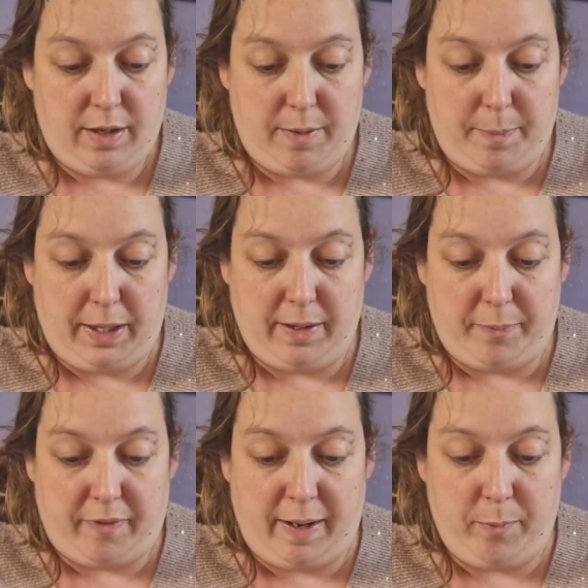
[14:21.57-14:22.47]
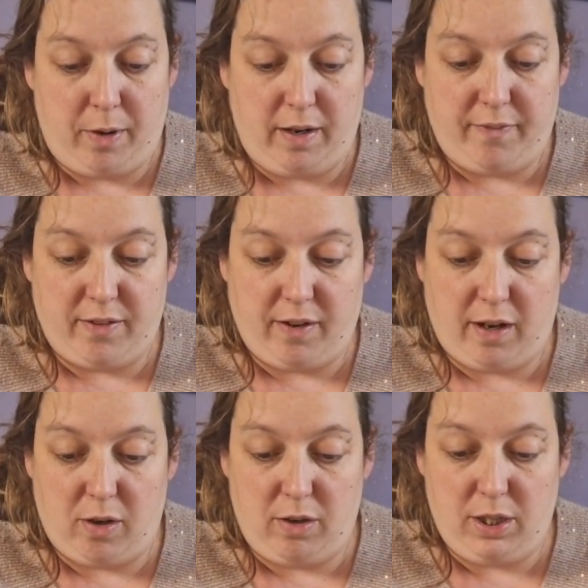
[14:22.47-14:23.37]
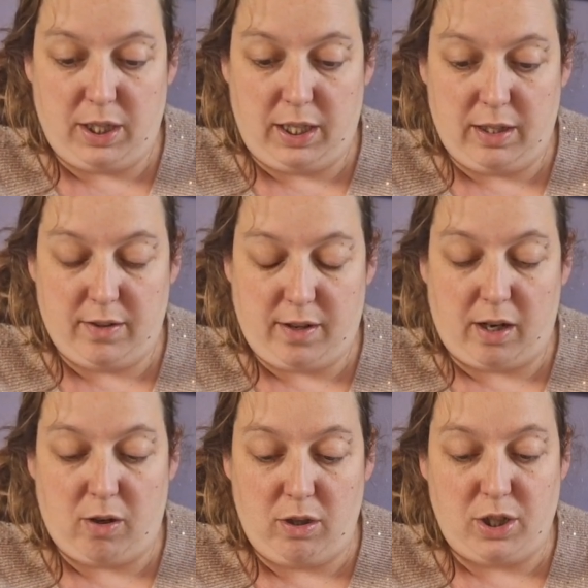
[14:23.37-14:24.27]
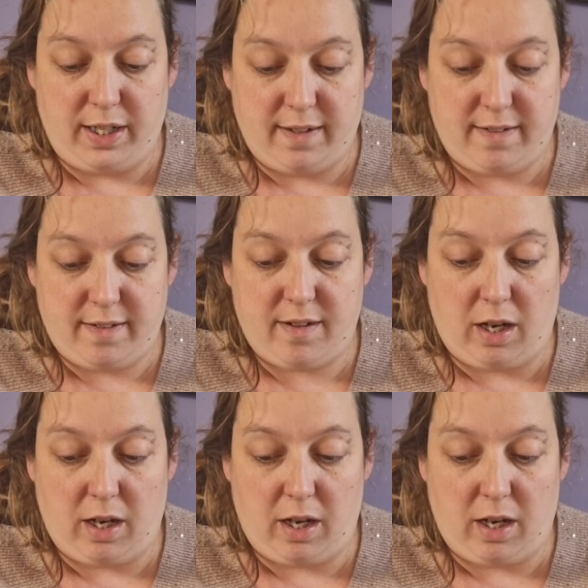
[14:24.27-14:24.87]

to be the framework for psychologists